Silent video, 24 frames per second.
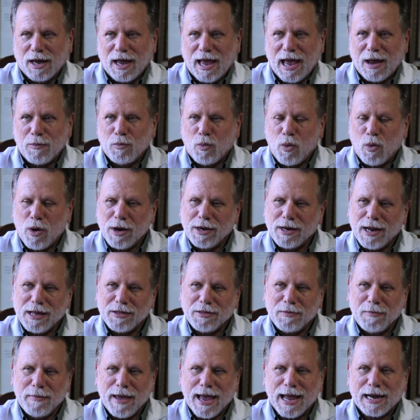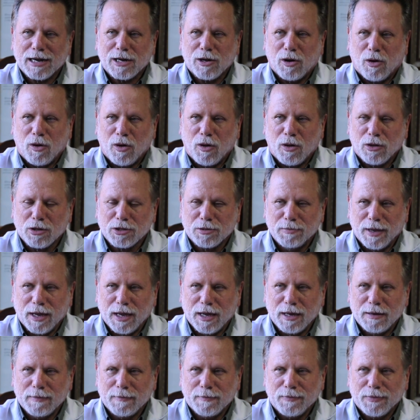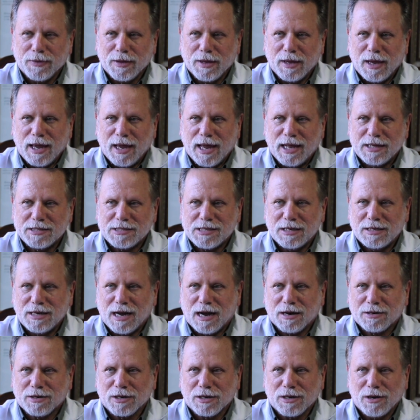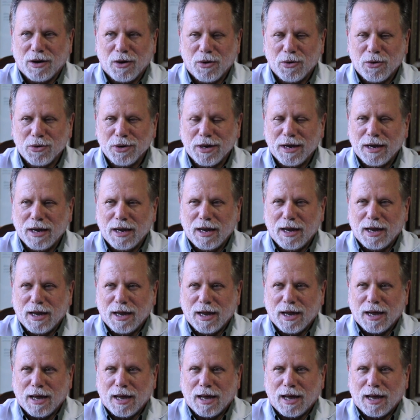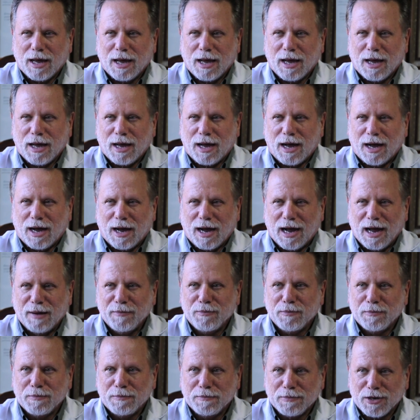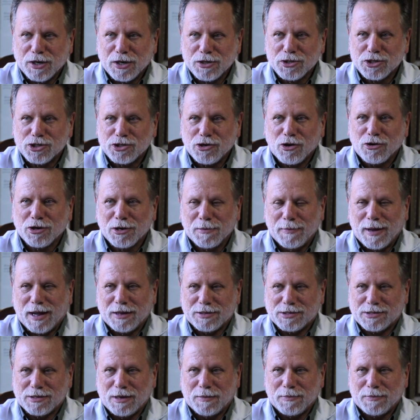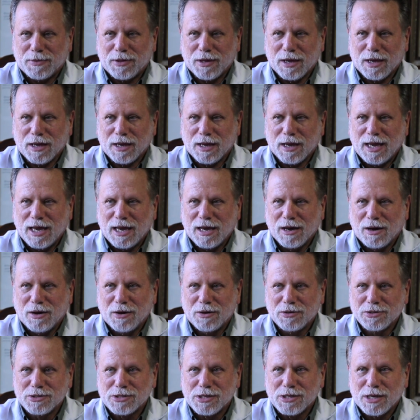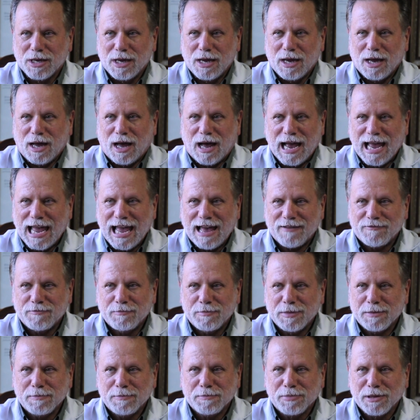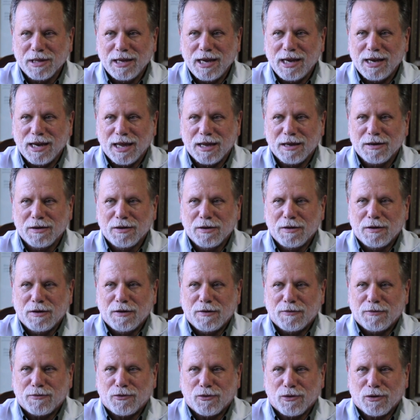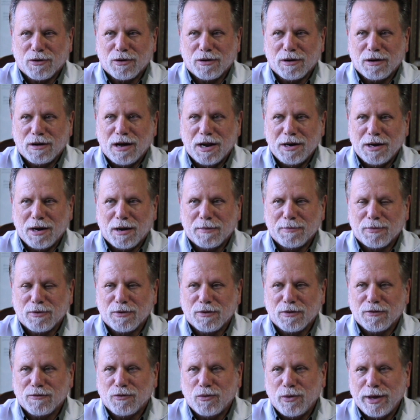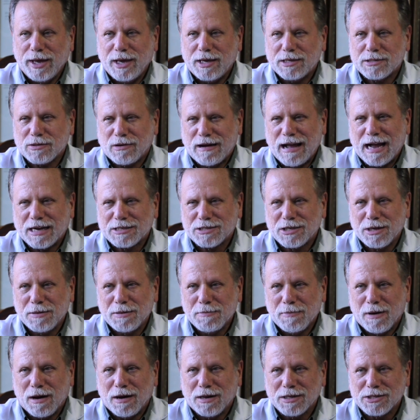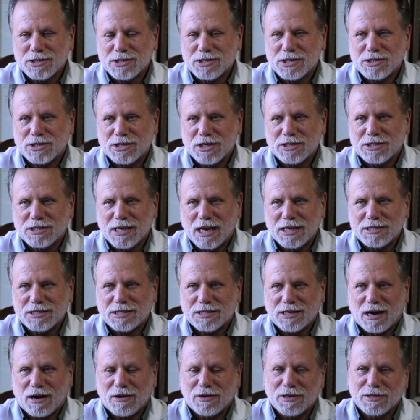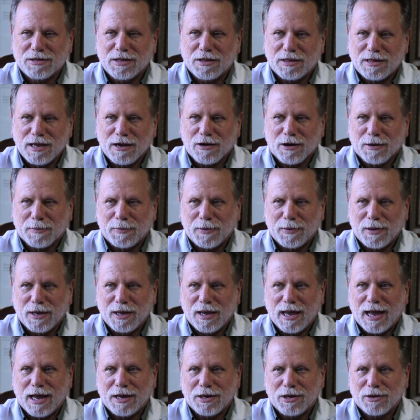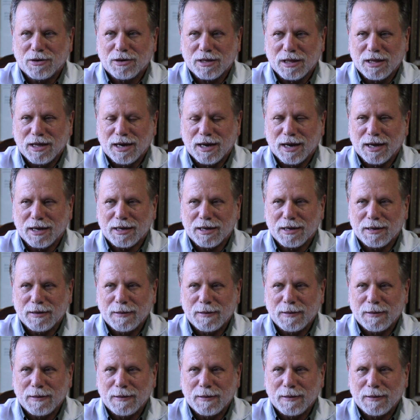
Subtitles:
And one day the man called me and said, "Dr. Cohn, I'm concerned about something." He goes, "I haven't been bleeding for a number of weeks or actually months since I started the therapy at your clinic